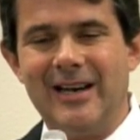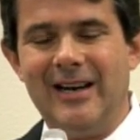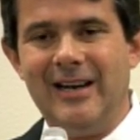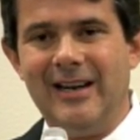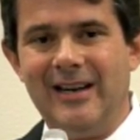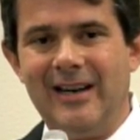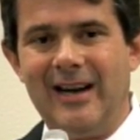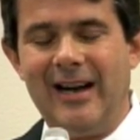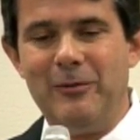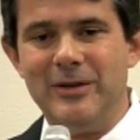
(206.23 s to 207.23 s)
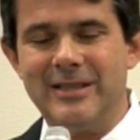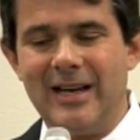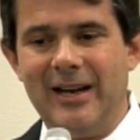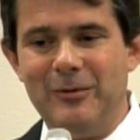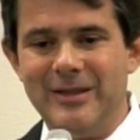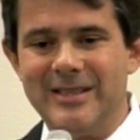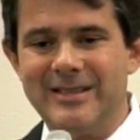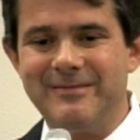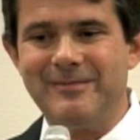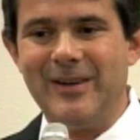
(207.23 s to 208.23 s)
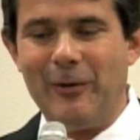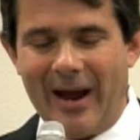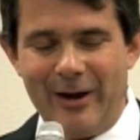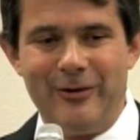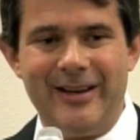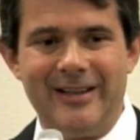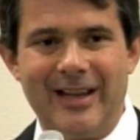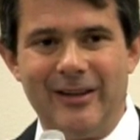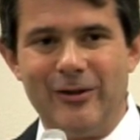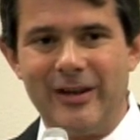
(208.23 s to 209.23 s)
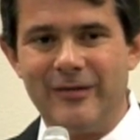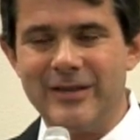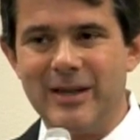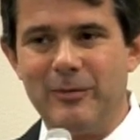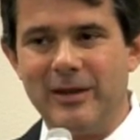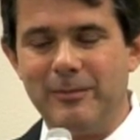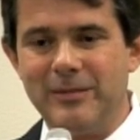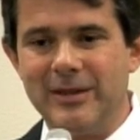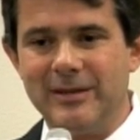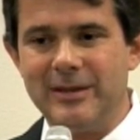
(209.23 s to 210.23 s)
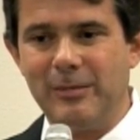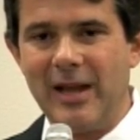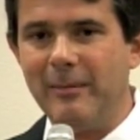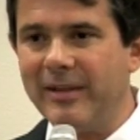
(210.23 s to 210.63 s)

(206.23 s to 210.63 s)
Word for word: uh, I was, I was you know, angry and, and looking for someone to, to, to blame.